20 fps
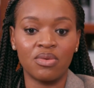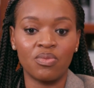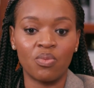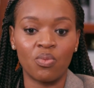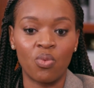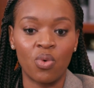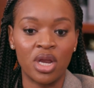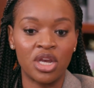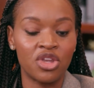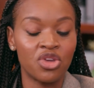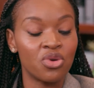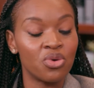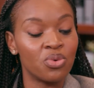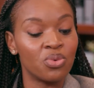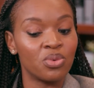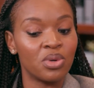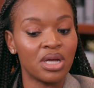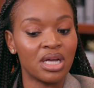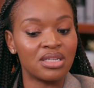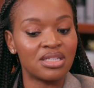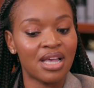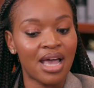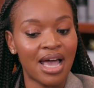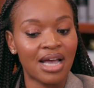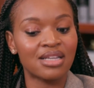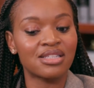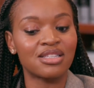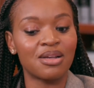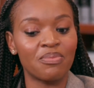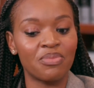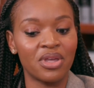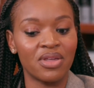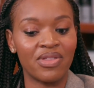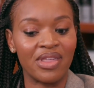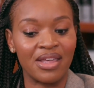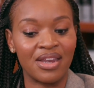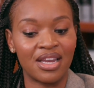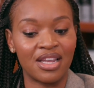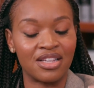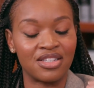When you attack something
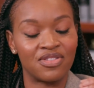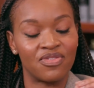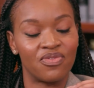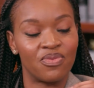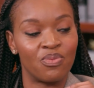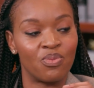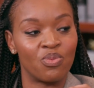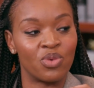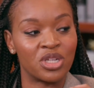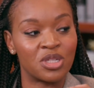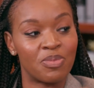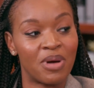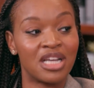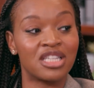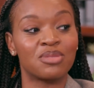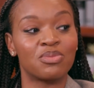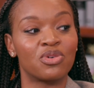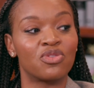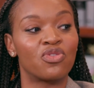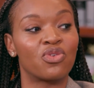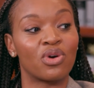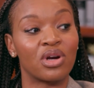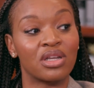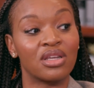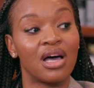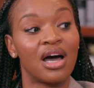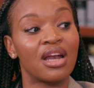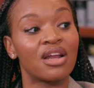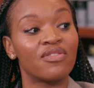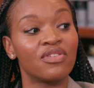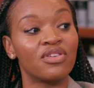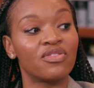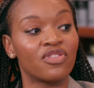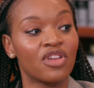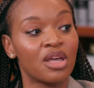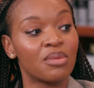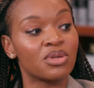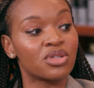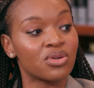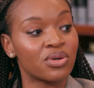that is responsible for a lot of
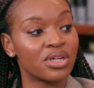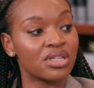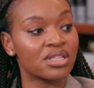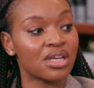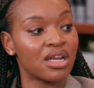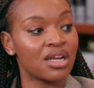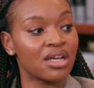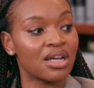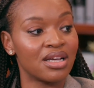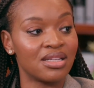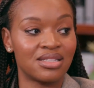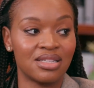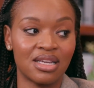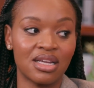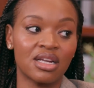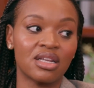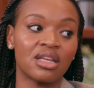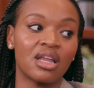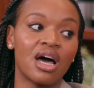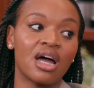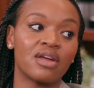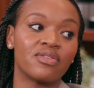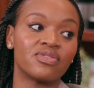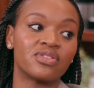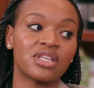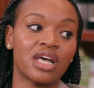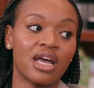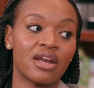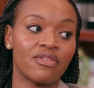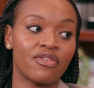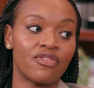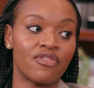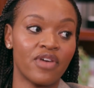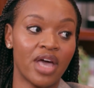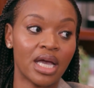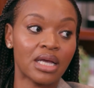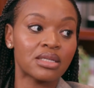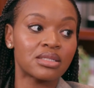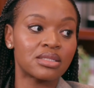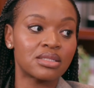inflammatory cytokines, you get a lot of side
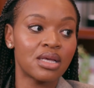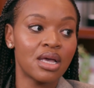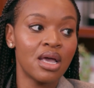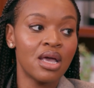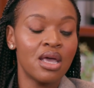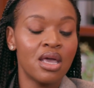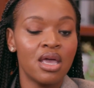effects.